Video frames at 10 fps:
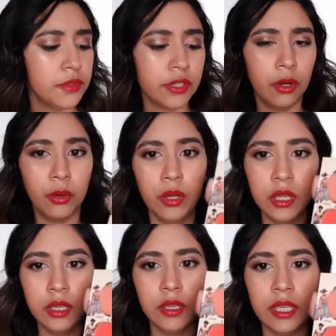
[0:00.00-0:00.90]
So
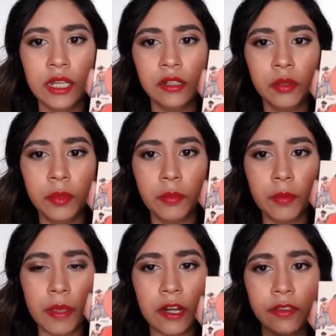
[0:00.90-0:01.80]
hit a little bit
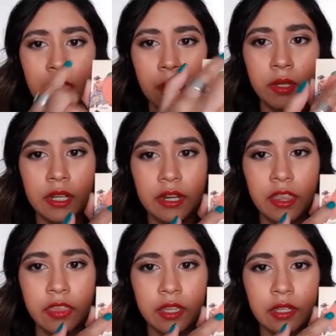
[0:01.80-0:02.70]
more pan on that one, and
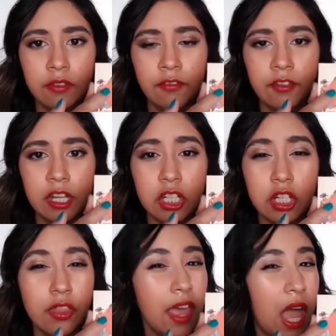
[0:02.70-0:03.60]
I think
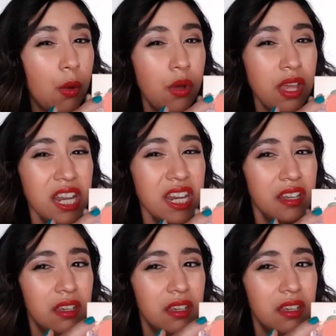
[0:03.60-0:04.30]
finish that one.